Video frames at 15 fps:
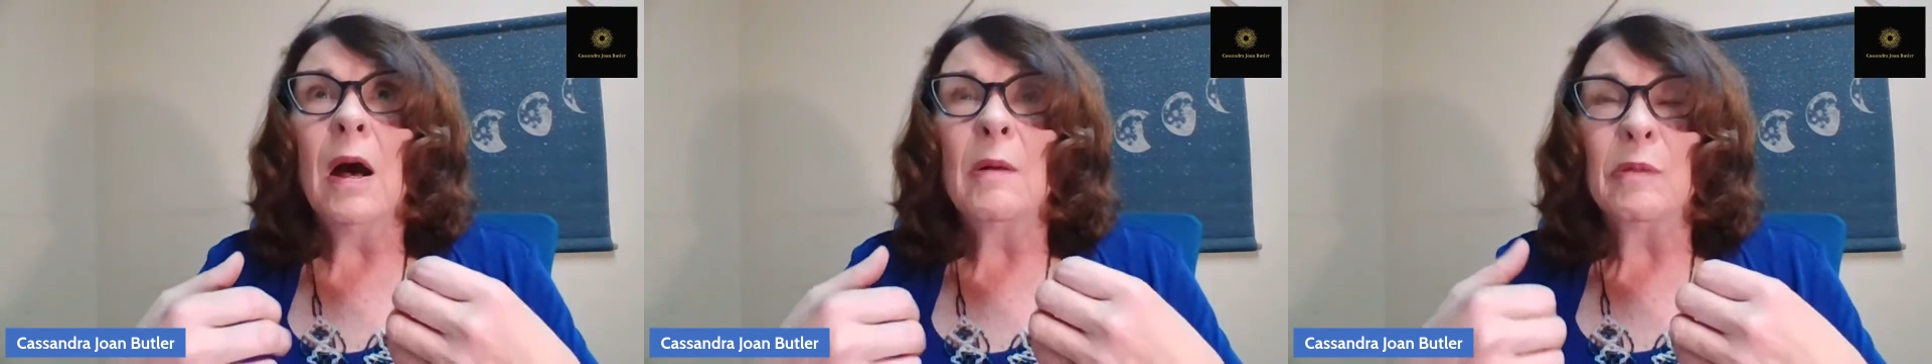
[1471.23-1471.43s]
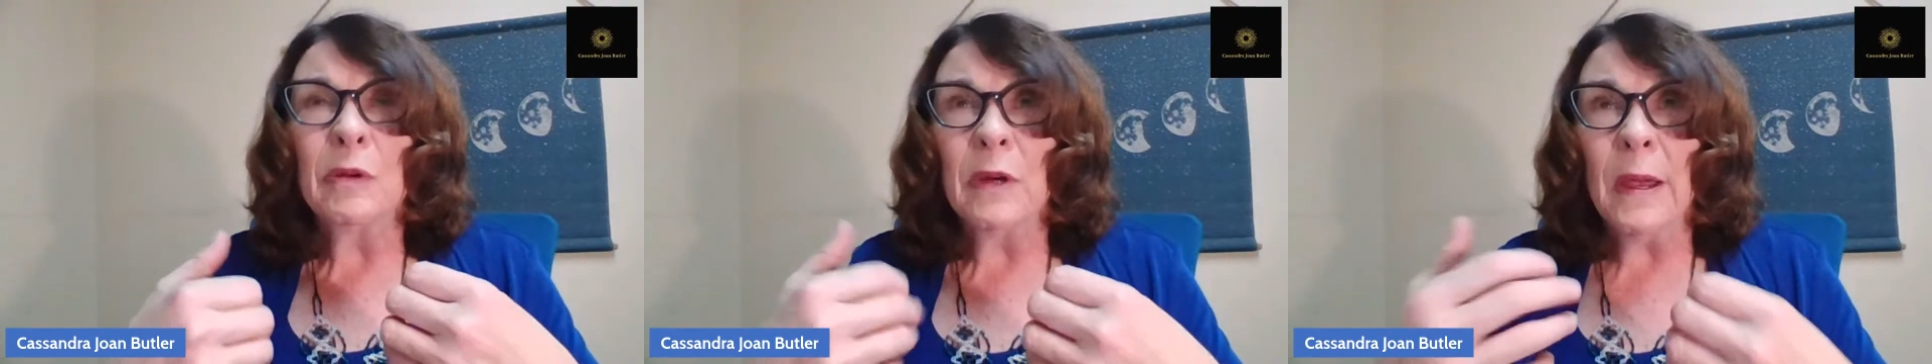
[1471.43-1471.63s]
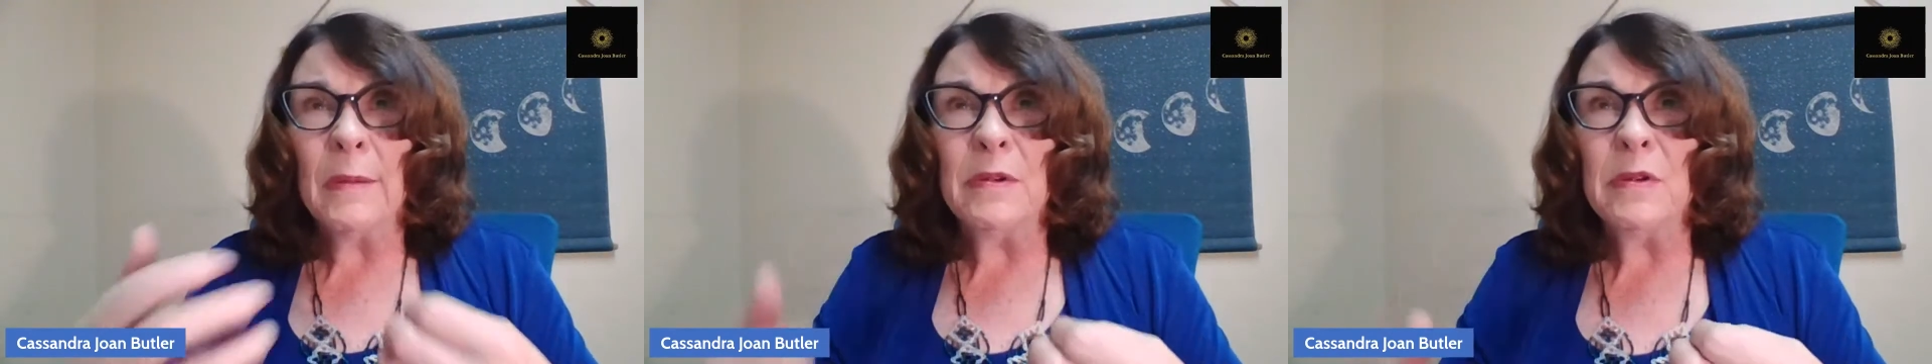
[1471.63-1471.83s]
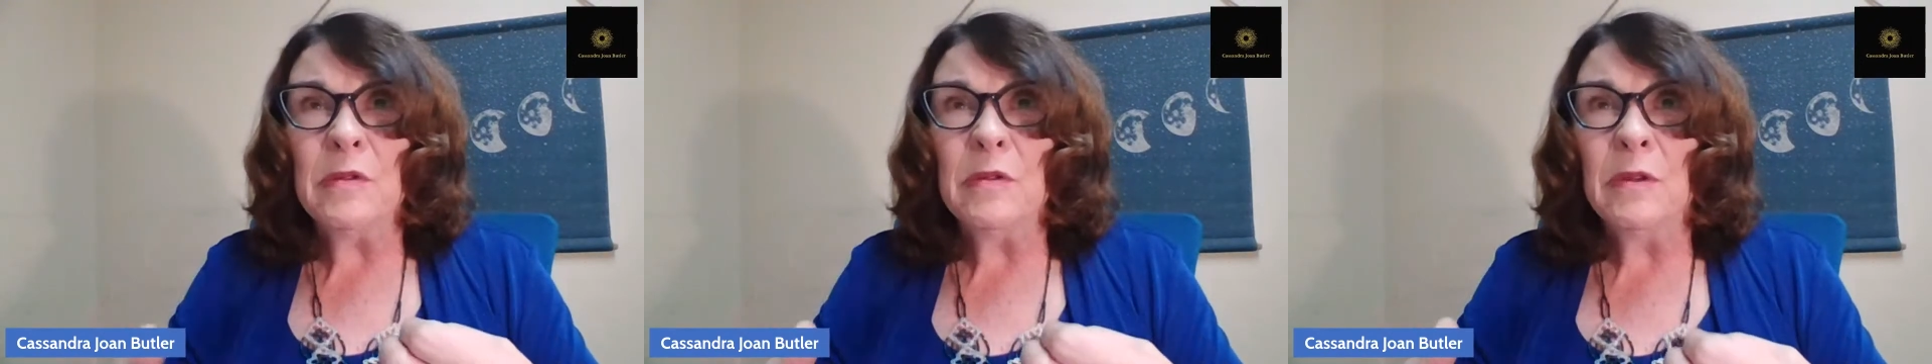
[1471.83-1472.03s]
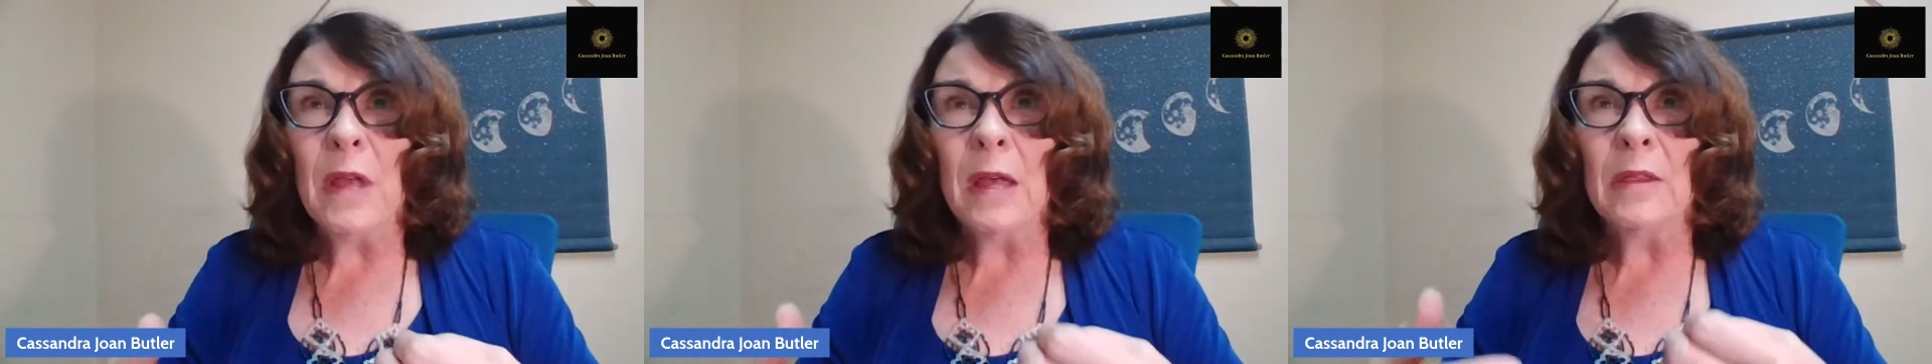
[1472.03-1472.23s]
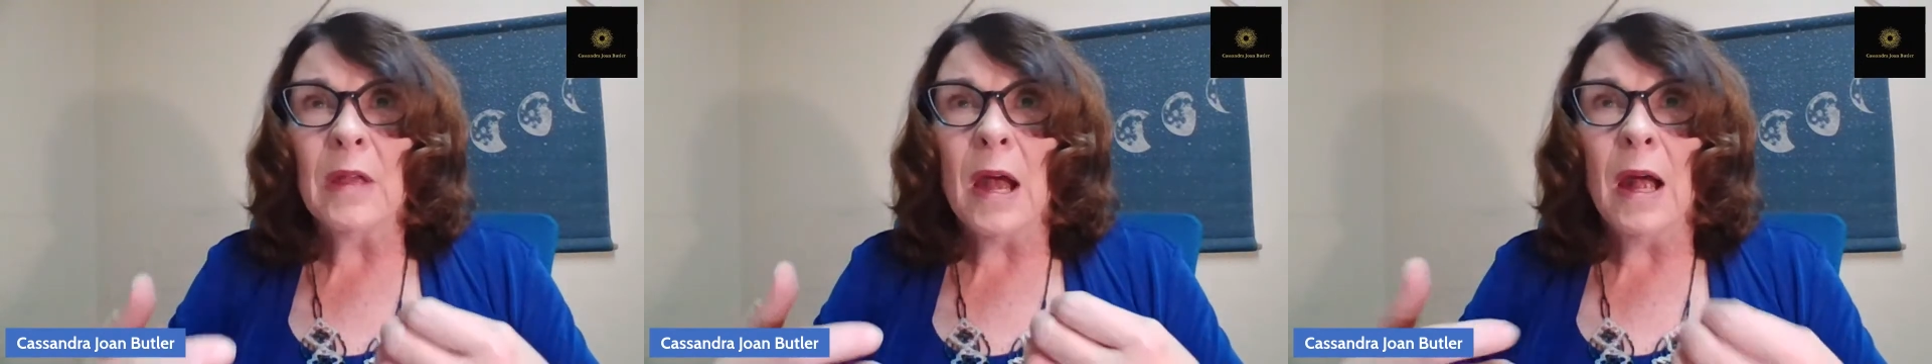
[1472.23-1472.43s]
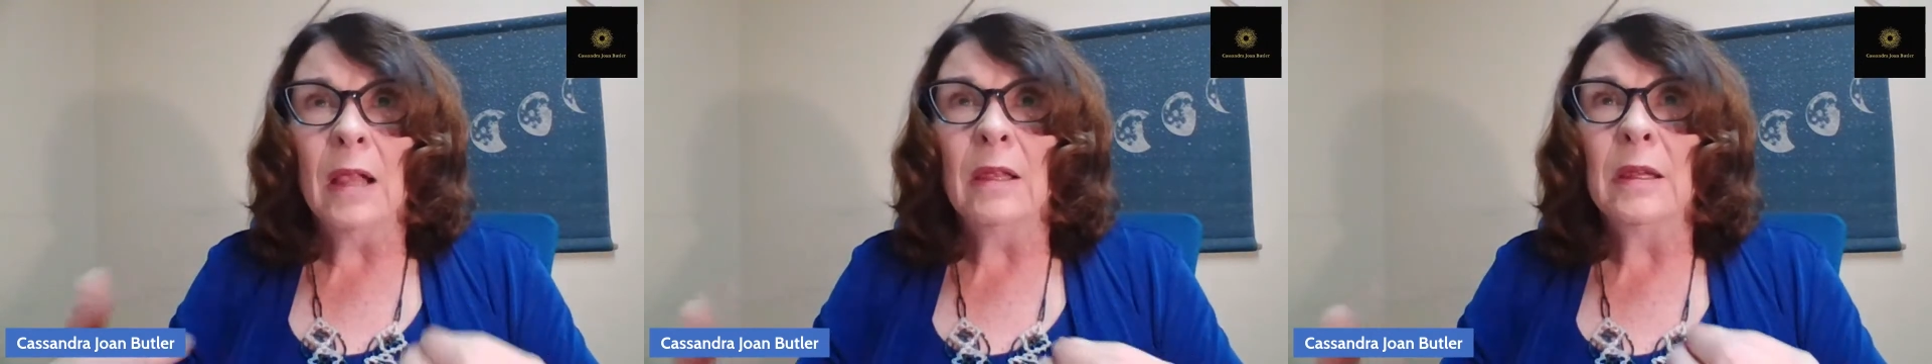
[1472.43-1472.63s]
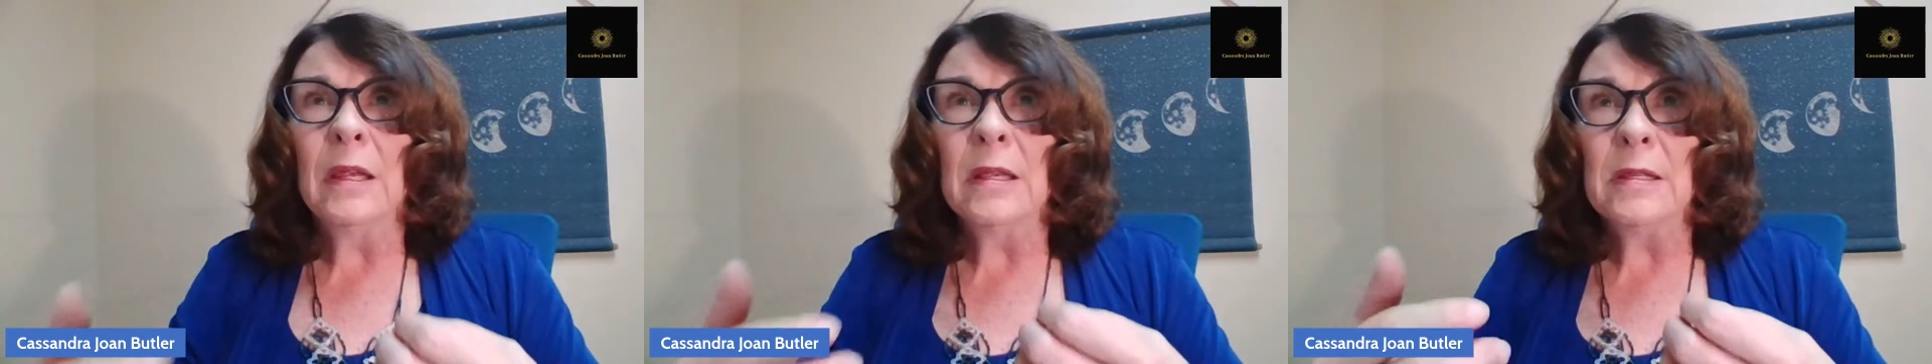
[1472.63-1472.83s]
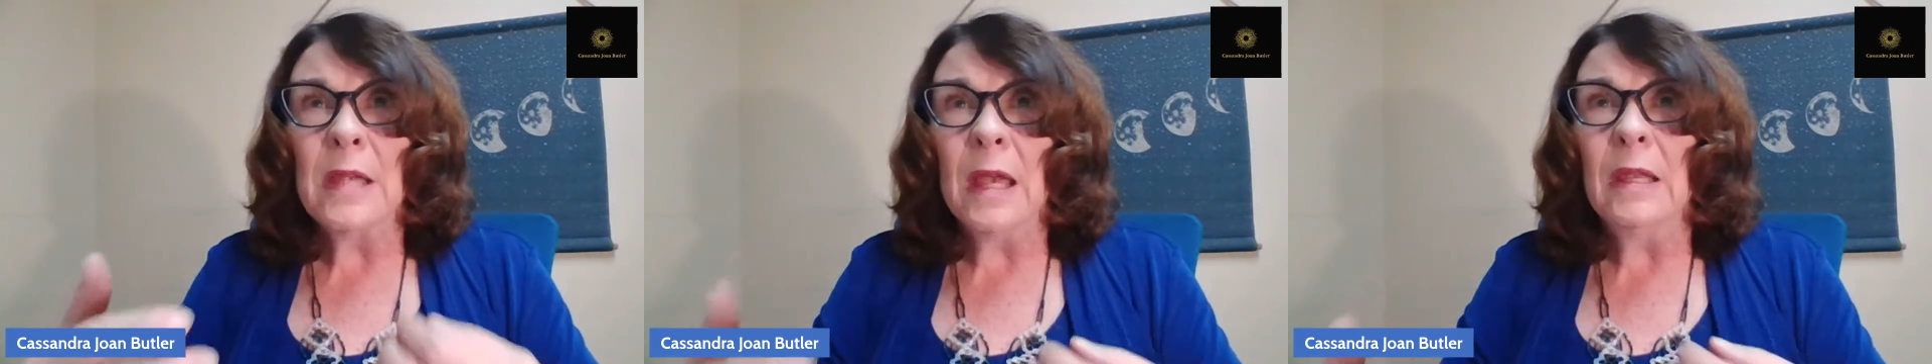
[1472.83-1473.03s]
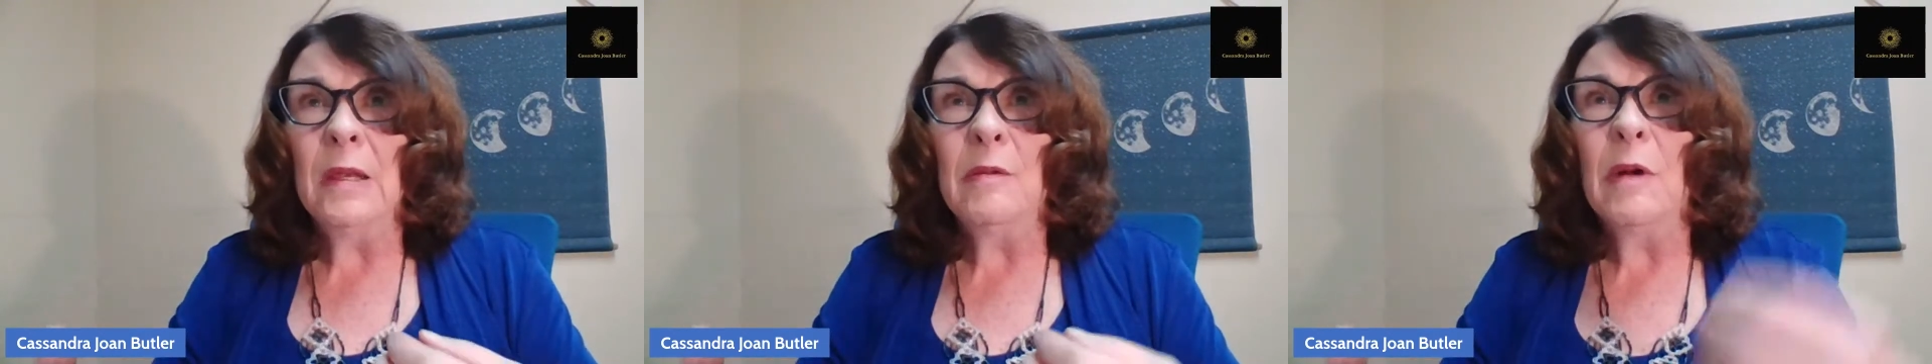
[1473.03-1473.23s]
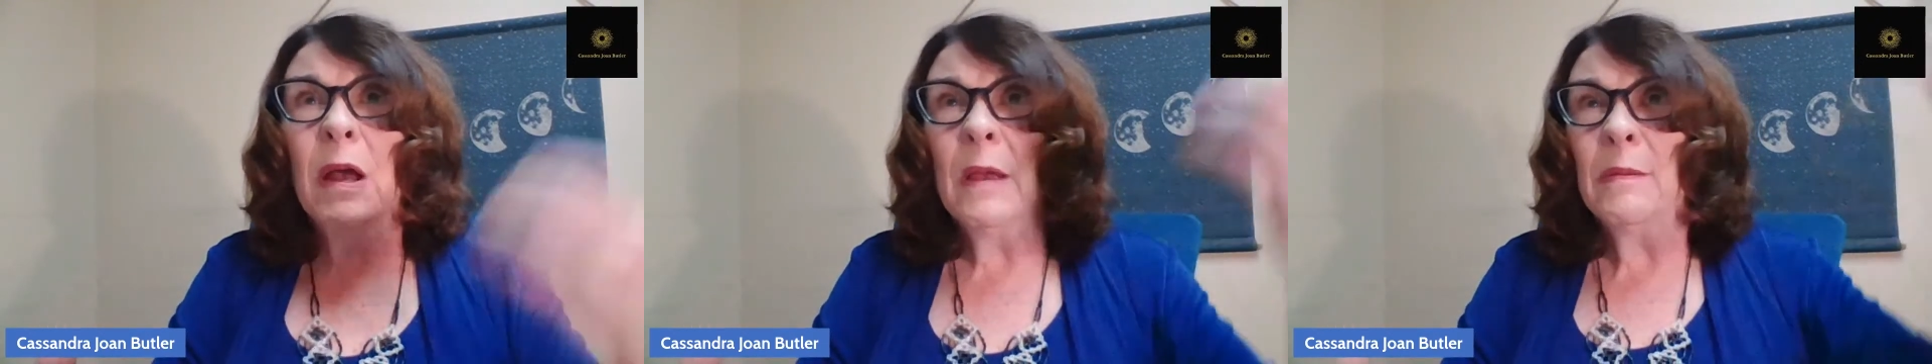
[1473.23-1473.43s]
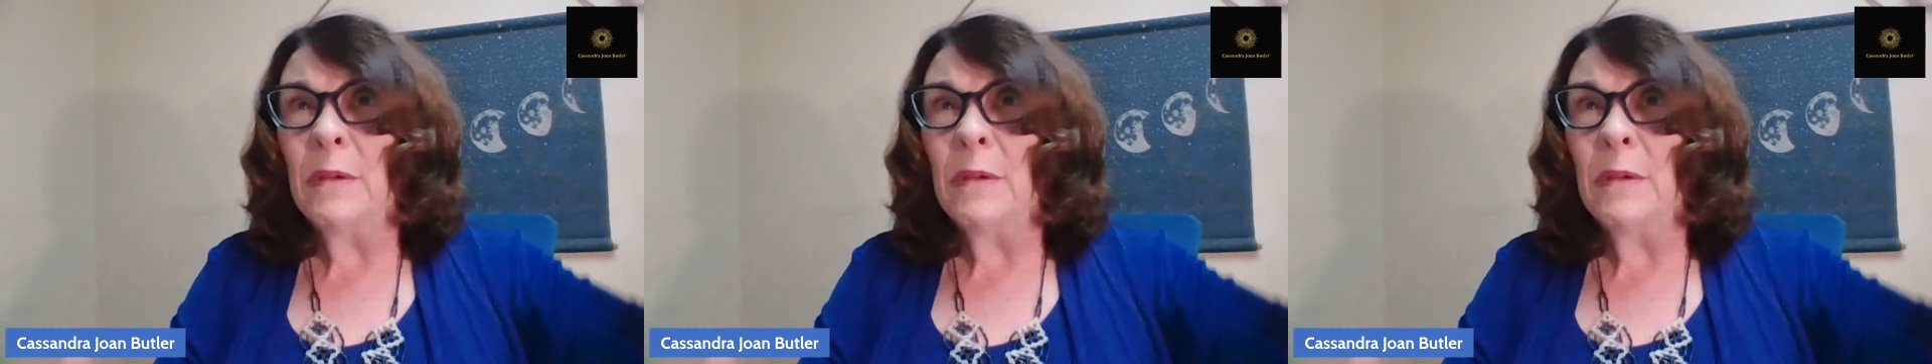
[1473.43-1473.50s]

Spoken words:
Perhaps you do that in the holidays anyway,